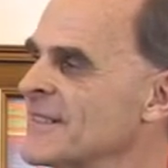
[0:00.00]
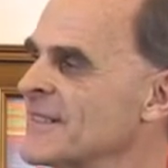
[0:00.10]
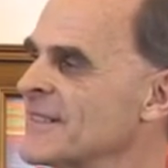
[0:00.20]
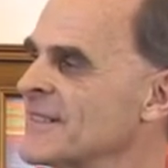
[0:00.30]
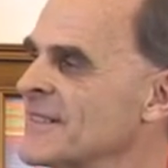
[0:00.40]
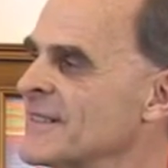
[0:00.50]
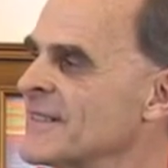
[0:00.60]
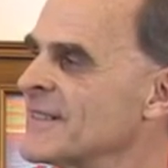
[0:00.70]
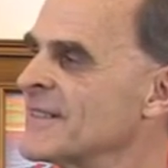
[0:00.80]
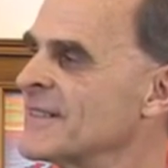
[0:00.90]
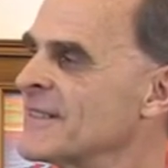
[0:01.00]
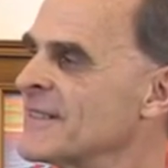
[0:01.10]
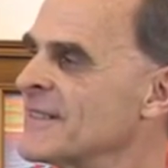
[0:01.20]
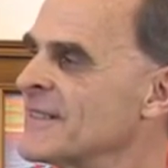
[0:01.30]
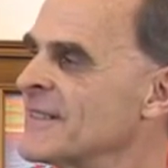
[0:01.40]

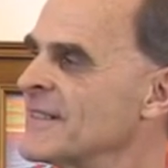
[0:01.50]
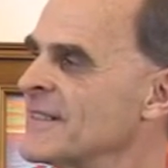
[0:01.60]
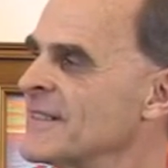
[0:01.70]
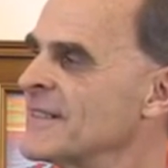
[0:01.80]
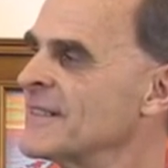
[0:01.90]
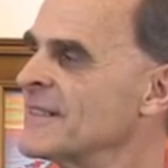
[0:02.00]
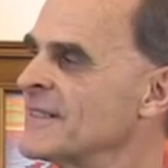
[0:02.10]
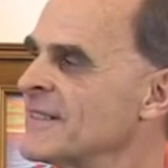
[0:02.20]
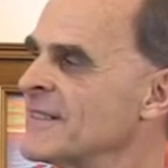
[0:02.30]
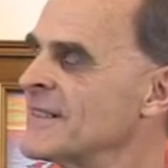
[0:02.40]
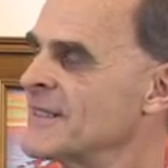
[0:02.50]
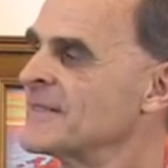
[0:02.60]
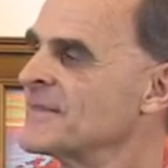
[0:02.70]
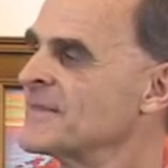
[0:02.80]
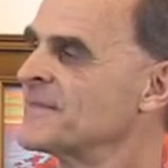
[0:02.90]

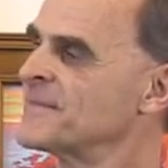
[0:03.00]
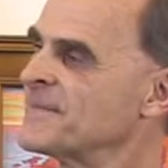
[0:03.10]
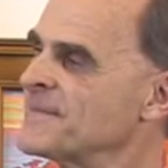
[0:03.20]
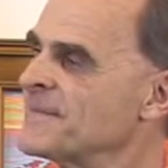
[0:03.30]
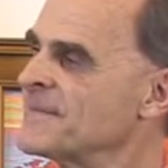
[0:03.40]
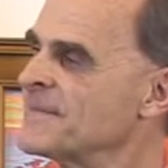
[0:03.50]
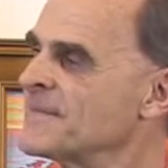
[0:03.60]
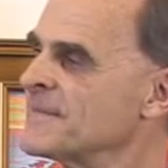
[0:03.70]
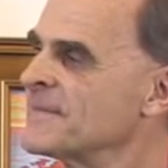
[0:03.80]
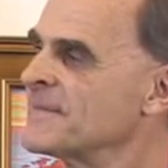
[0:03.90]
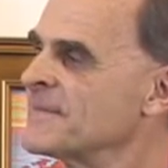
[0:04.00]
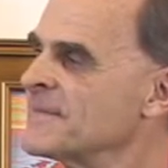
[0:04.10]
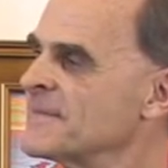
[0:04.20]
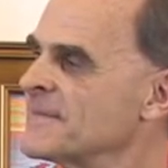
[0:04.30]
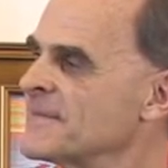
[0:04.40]

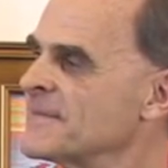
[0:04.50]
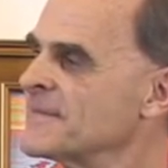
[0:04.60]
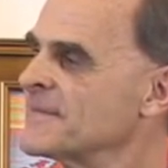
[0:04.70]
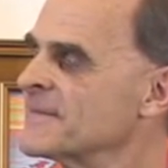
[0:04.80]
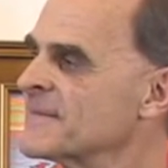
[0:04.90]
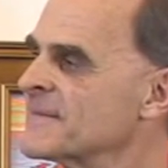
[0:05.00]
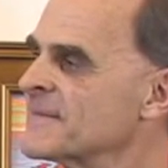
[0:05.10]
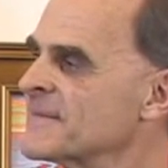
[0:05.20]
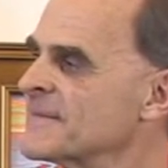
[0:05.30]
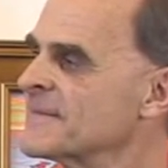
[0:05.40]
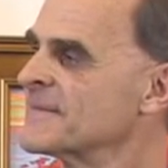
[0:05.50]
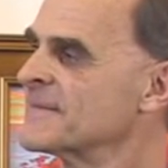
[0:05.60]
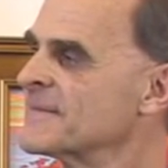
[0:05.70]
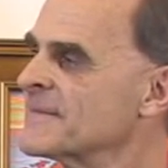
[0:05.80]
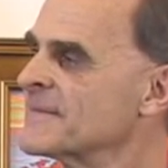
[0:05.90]

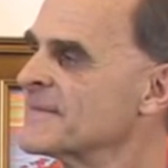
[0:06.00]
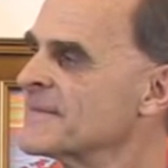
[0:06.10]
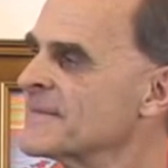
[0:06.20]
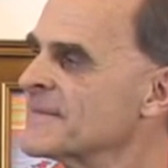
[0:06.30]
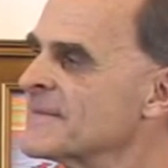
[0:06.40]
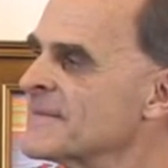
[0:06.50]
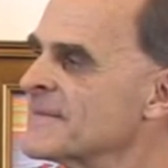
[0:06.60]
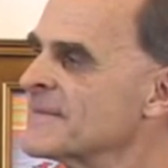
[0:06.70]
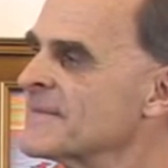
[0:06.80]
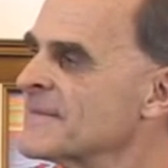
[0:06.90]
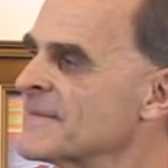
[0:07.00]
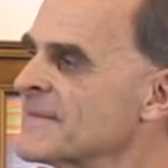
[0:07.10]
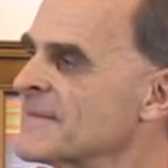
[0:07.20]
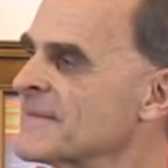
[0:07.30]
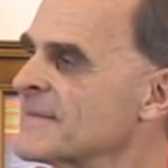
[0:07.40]

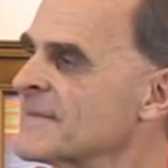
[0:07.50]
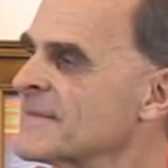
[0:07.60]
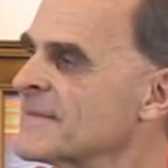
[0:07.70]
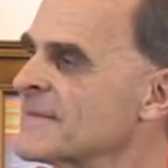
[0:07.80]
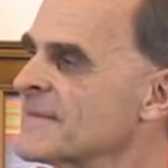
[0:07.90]
(silent)